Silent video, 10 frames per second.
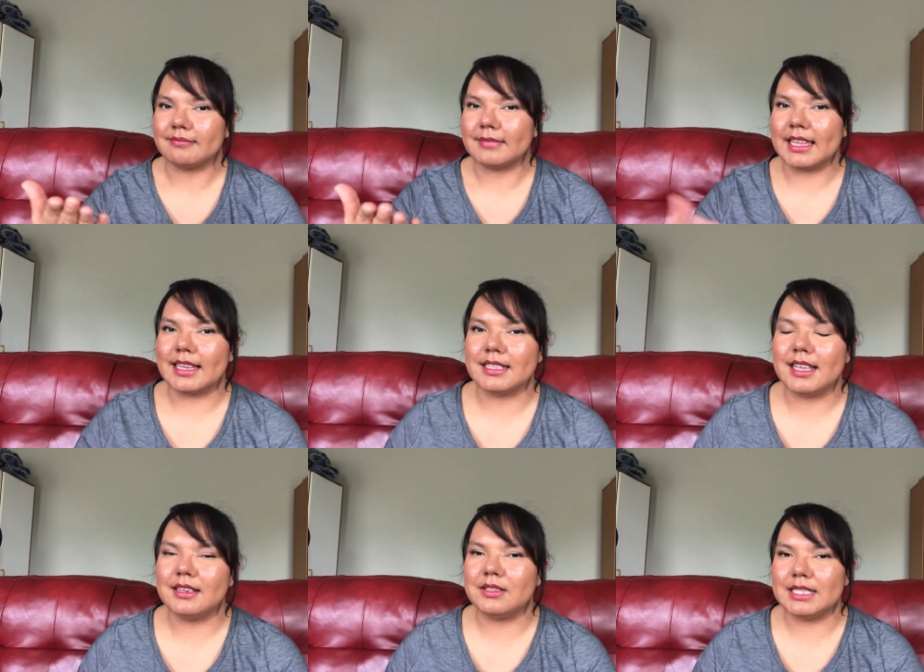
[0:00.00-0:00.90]
I
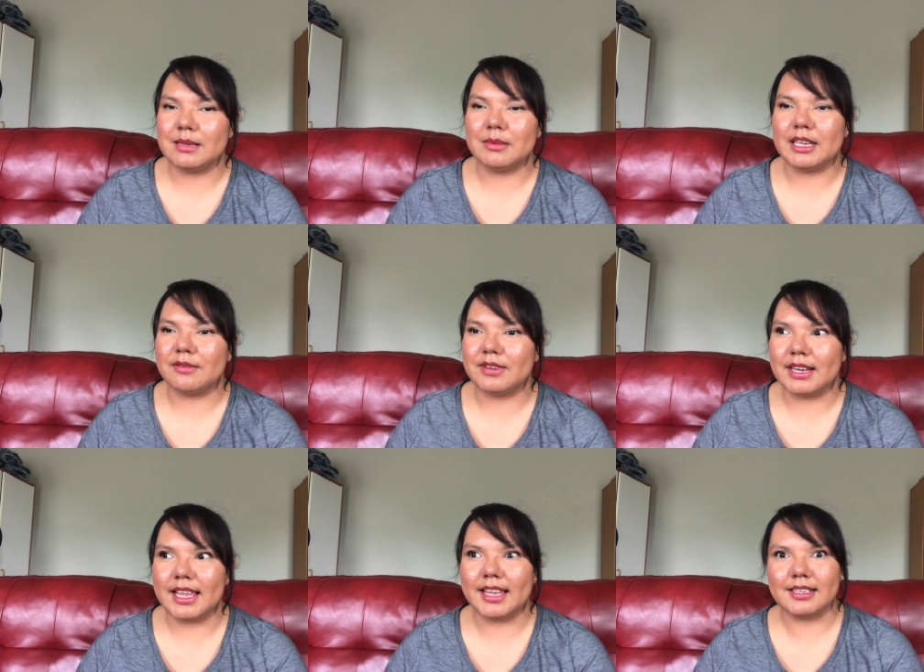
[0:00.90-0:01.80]
said, you see me every
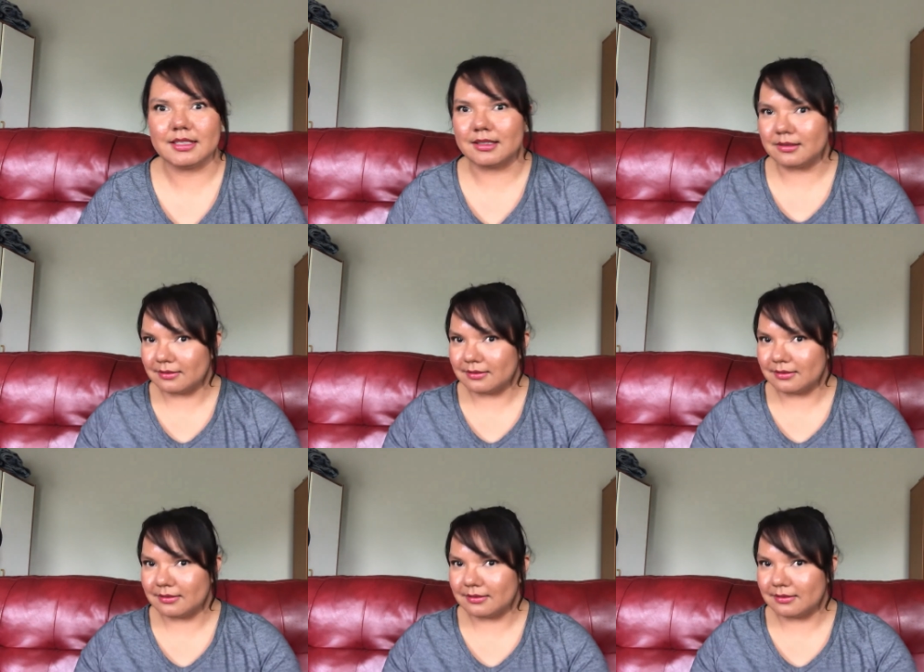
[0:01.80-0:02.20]
day, so,